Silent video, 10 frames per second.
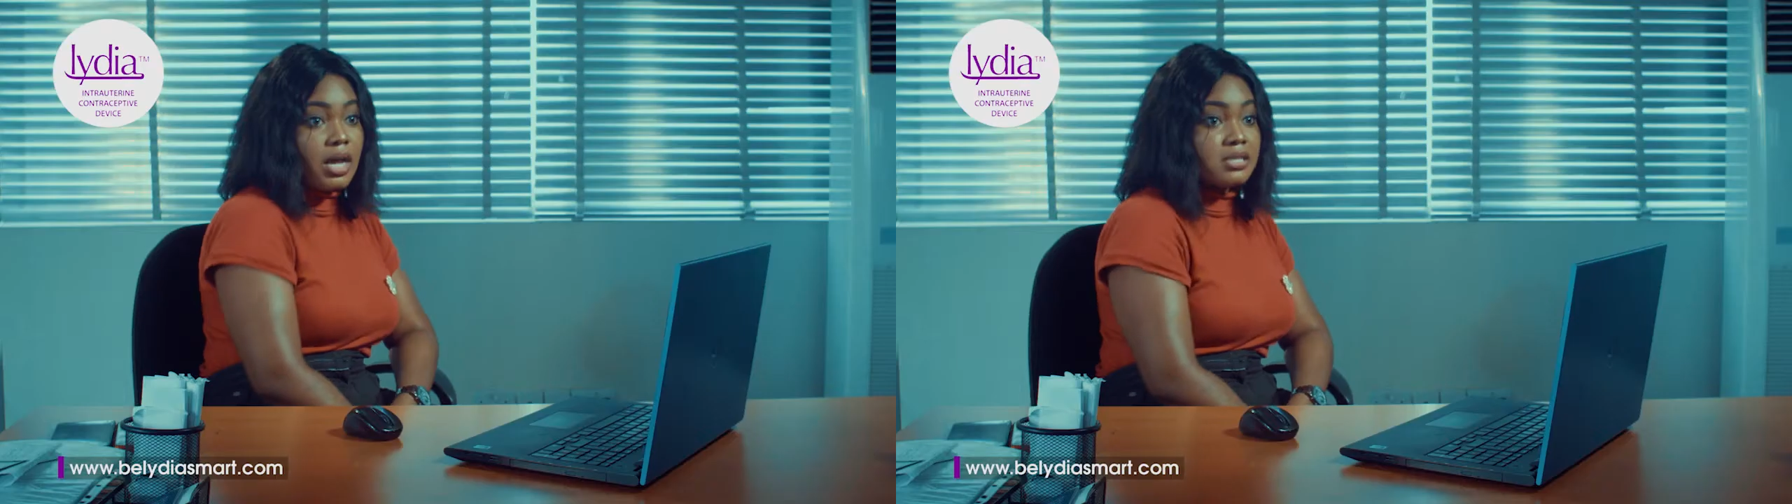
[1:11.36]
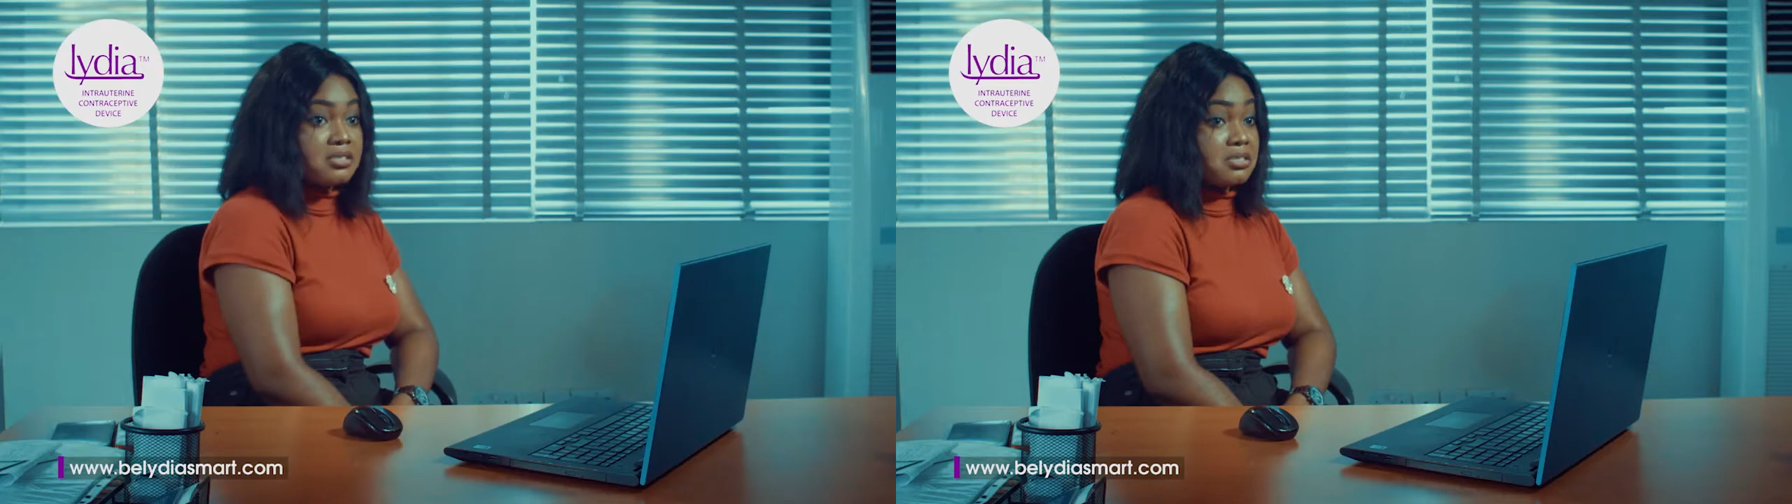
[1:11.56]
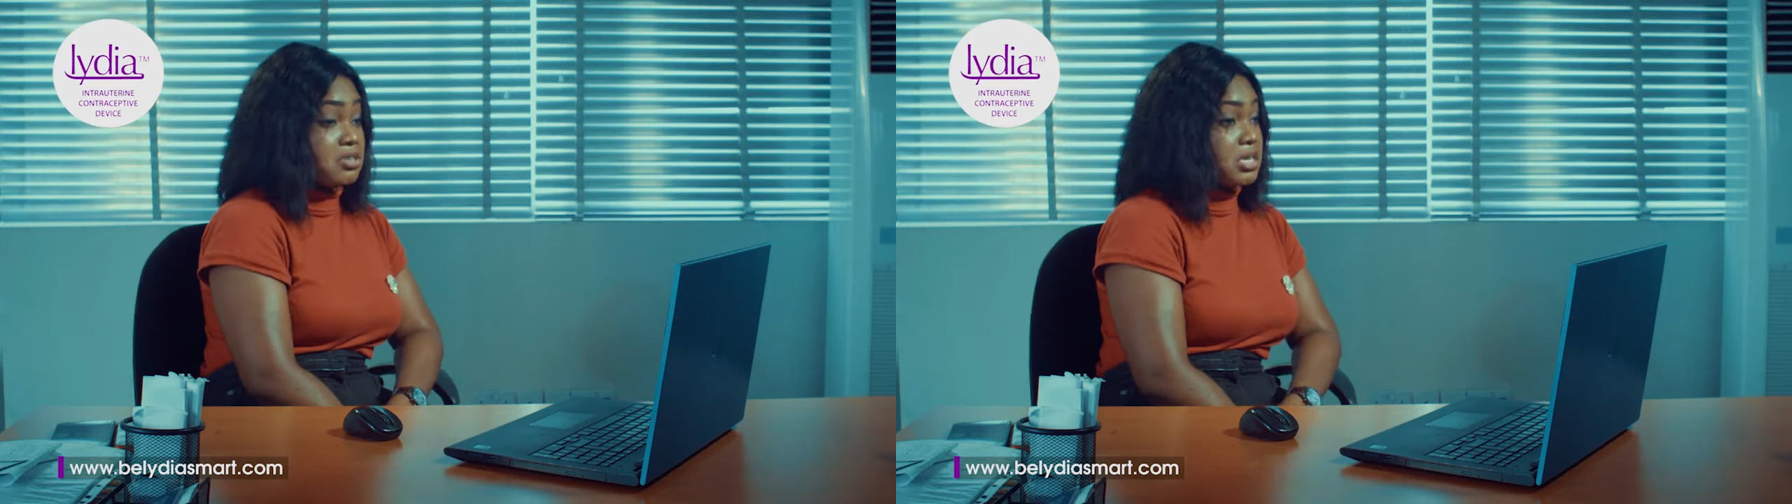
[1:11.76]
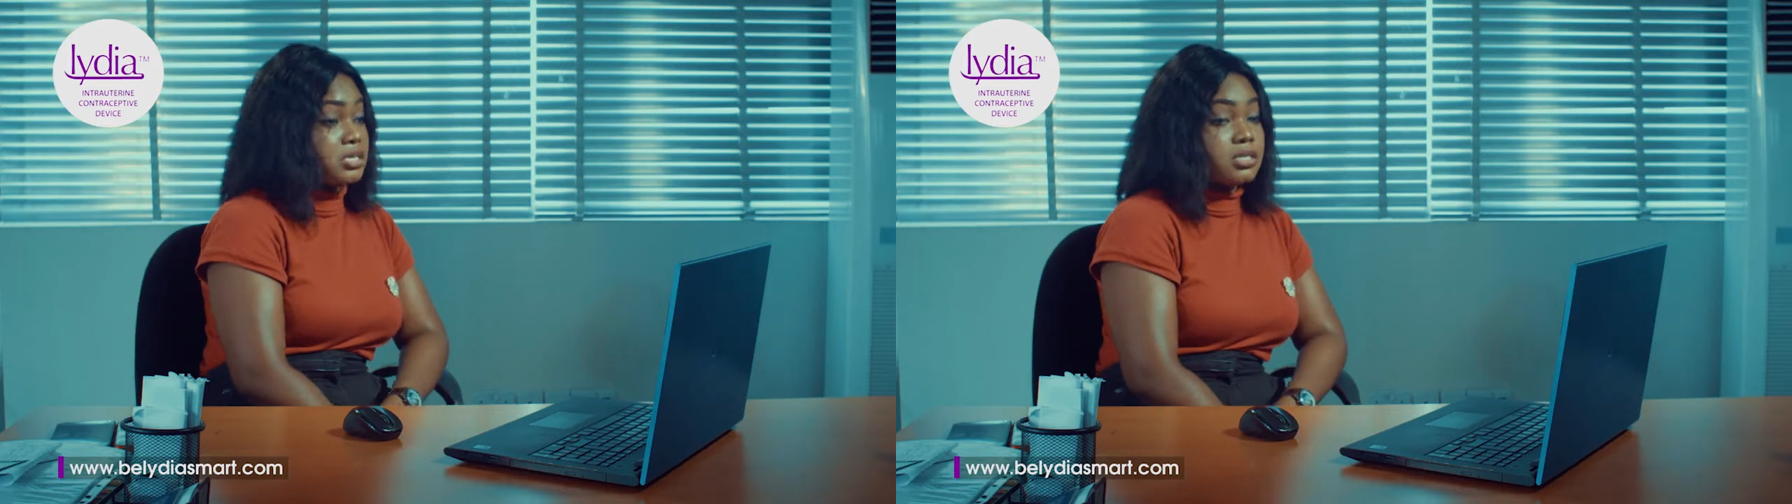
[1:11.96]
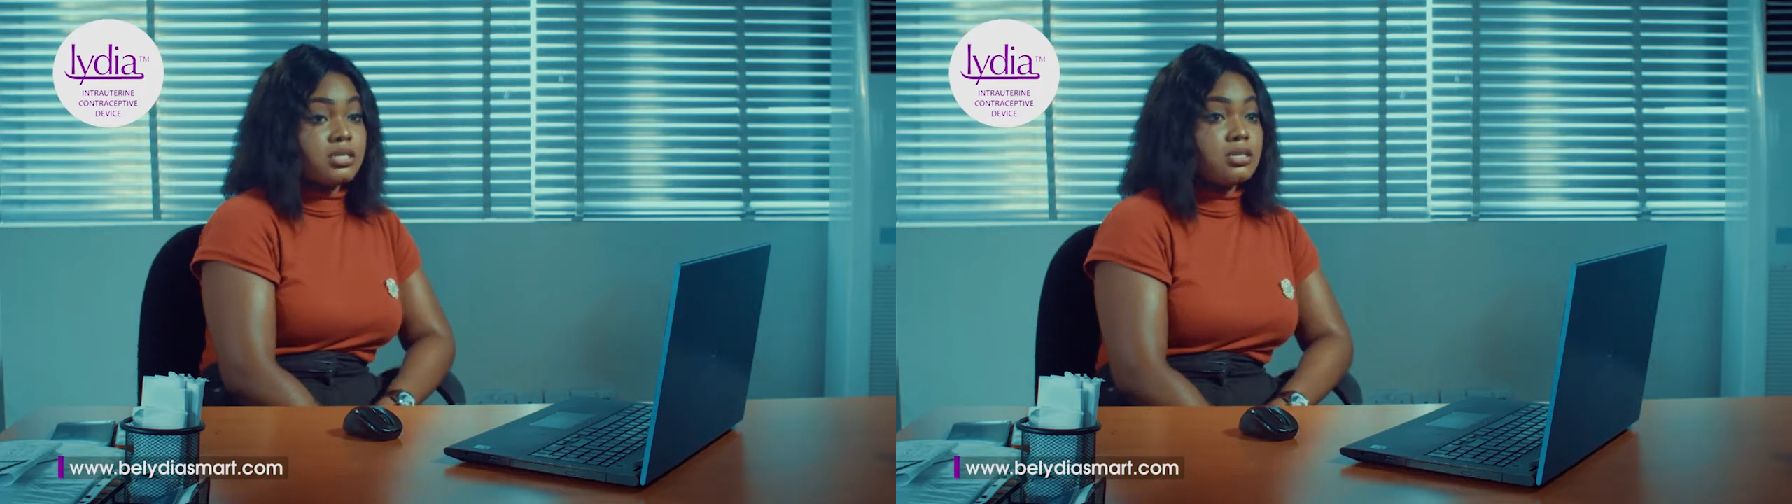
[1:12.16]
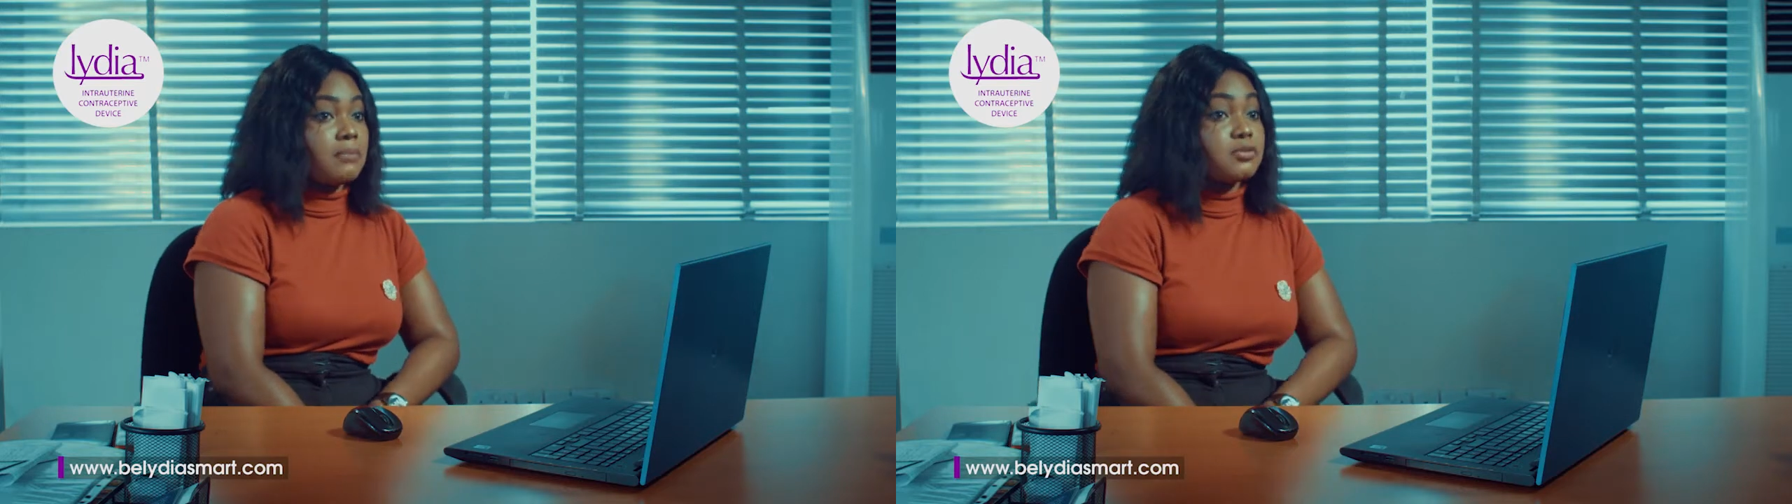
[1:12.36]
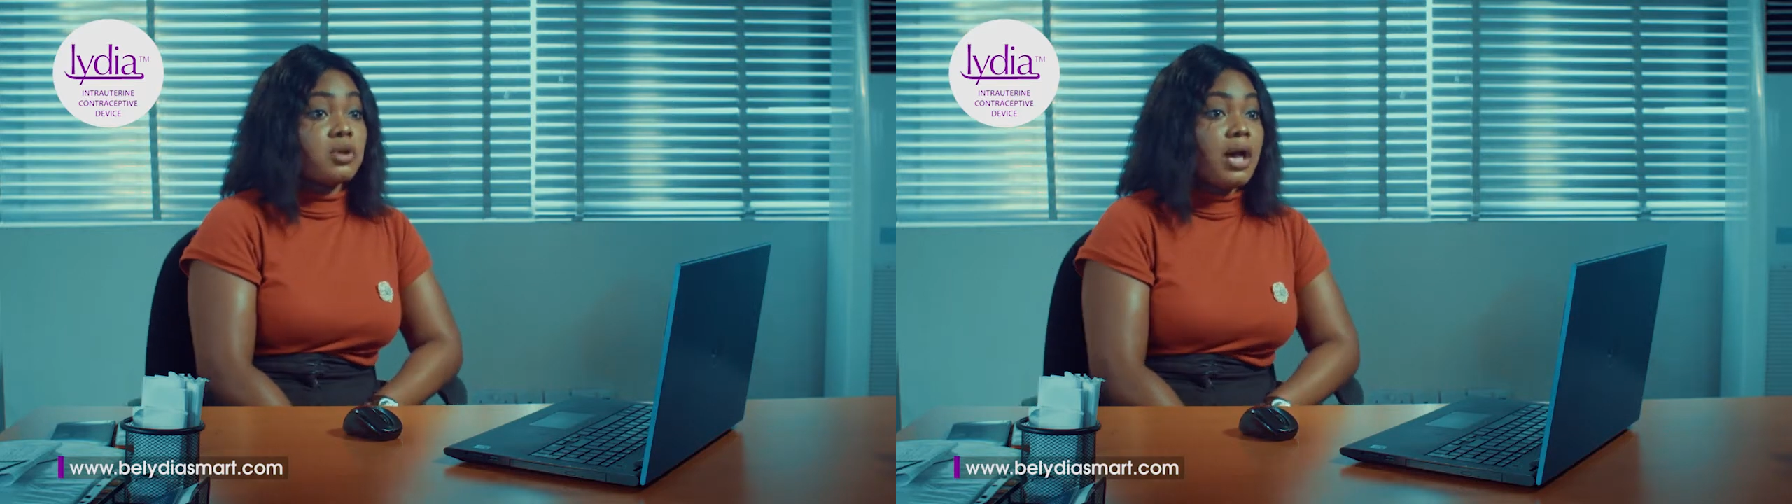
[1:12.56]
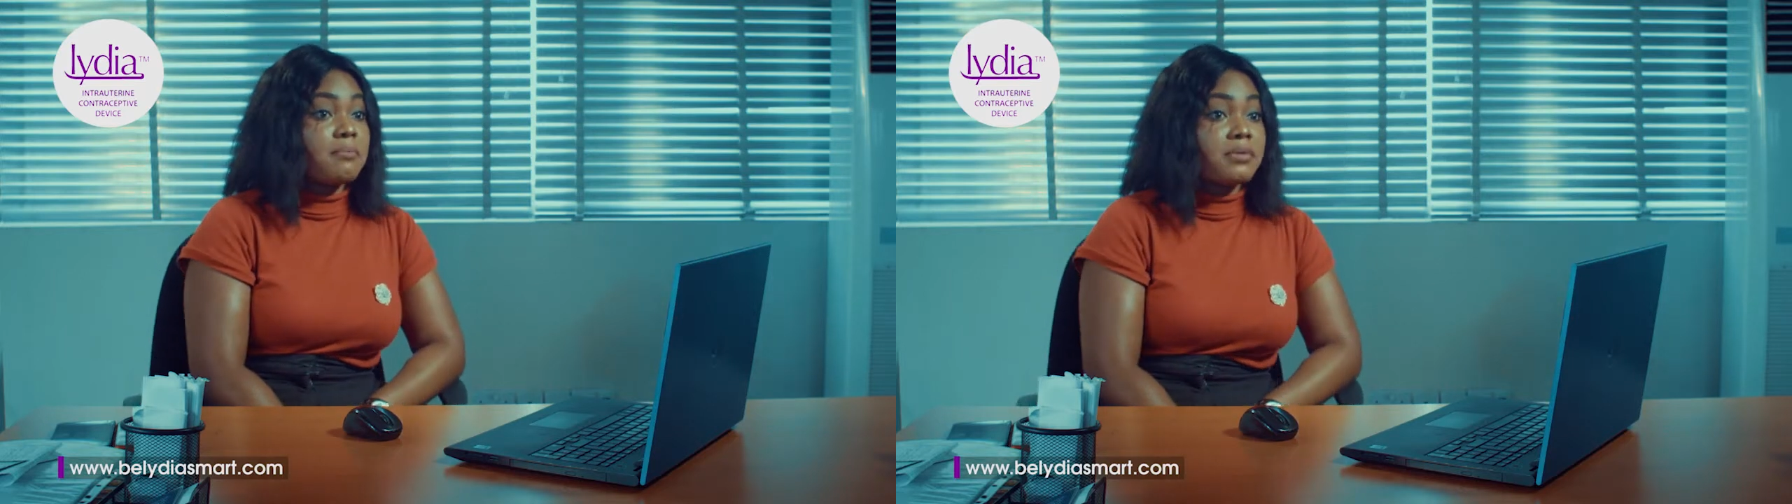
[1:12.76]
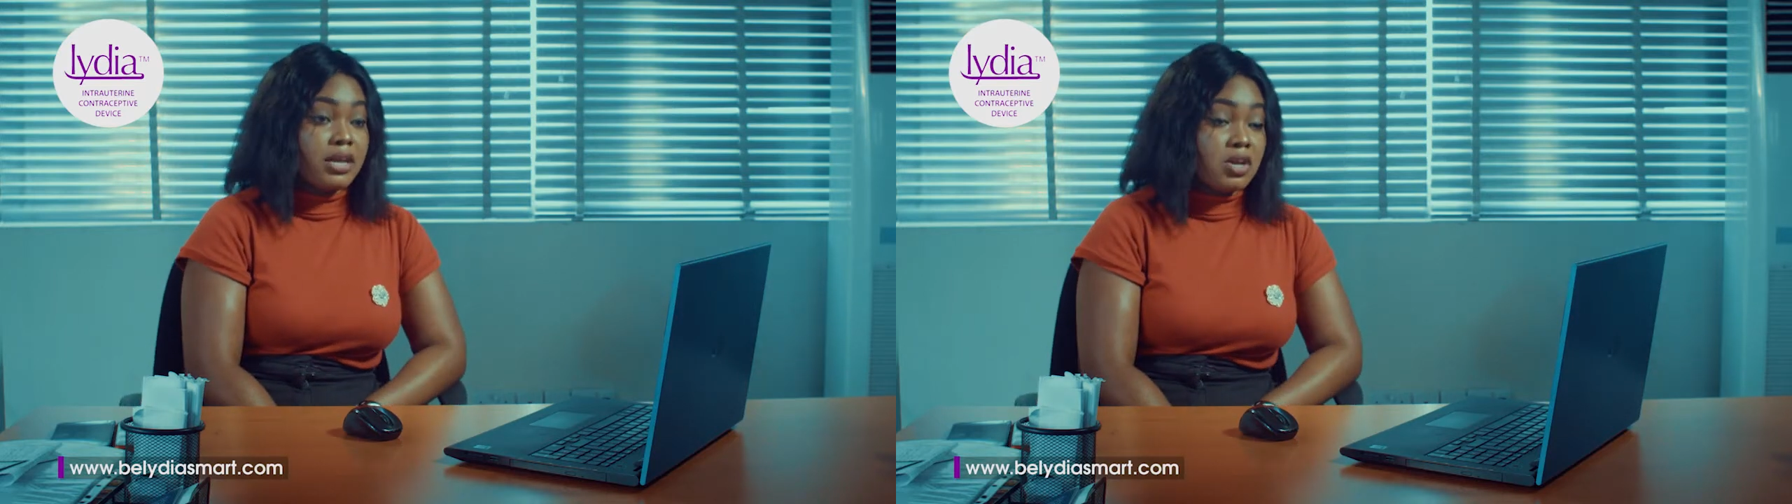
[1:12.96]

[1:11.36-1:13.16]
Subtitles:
And as you can see, I'm so happy I